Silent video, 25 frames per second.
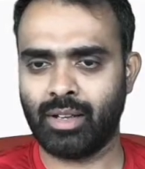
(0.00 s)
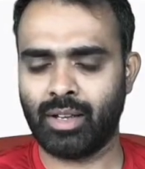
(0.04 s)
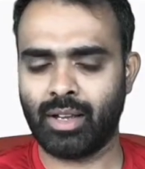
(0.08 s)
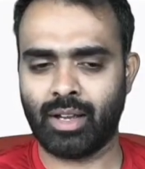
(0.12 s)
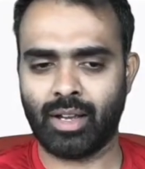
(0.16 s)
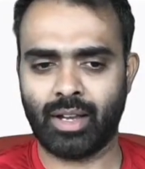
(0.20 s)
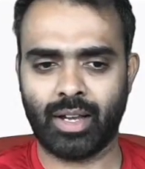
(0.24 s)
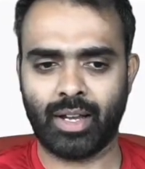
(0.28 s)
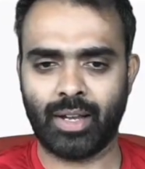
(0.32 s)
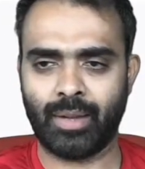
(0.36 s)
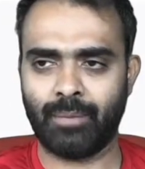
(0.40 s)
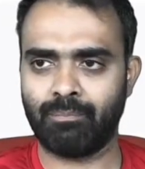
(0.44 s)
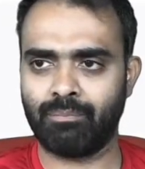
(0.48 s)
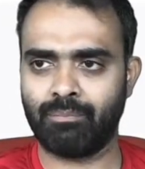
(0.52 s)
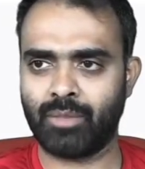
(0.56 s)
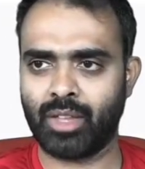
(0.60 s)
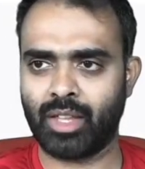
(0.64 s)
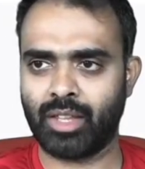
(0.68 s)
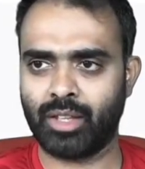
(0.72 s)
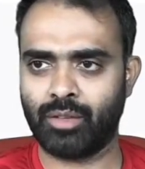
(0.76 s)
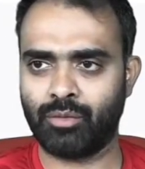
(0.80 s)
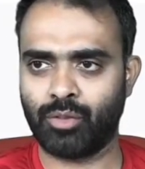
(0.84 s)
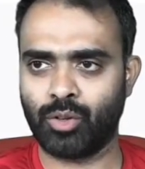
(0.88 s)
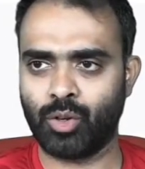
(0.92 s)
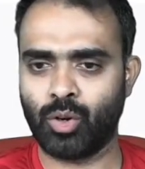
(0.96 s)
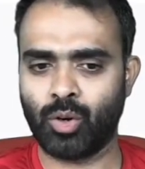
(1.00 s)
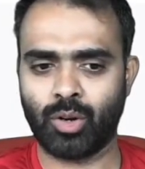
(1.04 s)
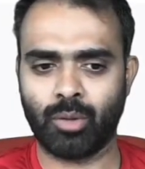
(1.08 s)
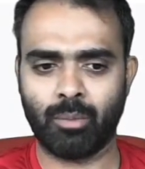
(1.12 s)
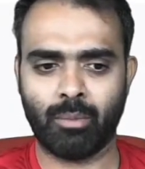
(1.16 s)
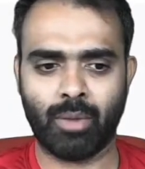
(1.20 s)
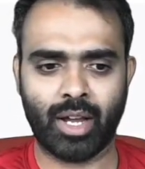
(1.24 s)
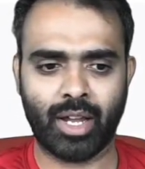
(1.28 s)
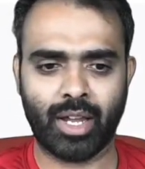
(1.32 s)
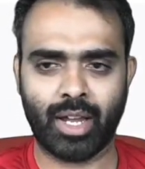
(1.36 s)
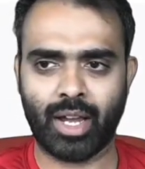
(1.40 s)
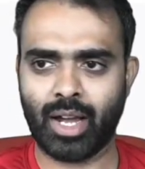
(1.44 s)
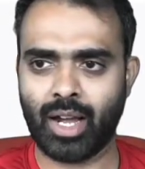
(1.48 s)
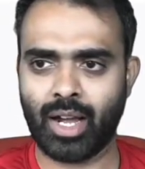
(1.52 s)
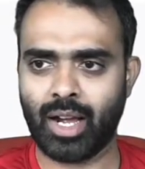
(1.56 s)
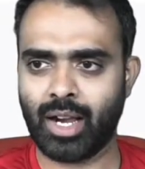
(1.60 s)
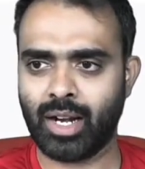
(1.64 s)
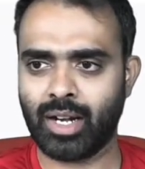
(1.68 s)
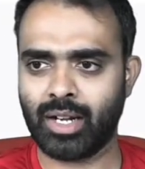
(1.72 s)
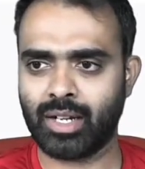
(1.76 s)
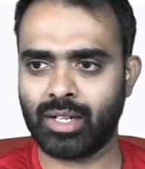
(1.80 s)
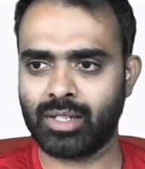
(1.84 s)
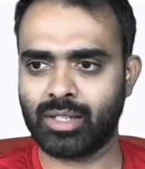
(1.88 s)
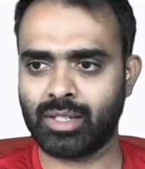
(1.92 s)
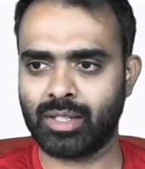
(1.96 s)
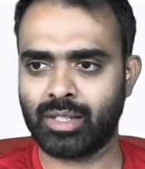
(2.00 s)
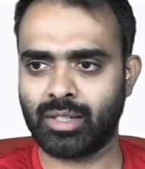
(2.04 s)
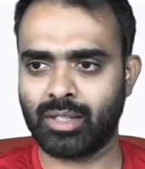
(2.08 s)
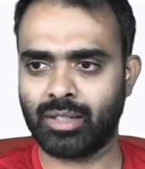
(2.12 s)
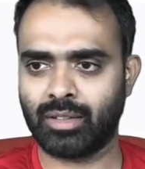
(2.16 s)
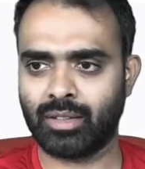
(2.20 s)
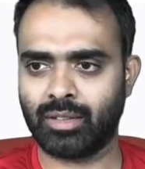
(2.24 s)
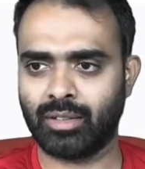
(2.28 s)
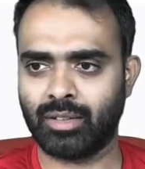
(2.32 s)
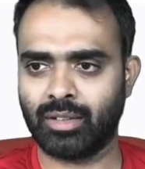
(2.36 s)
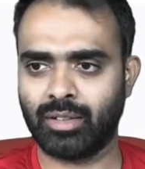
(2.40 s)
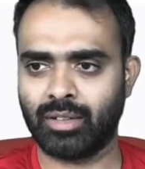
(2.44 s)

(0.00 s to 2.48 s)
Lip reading: and if you go to my arts,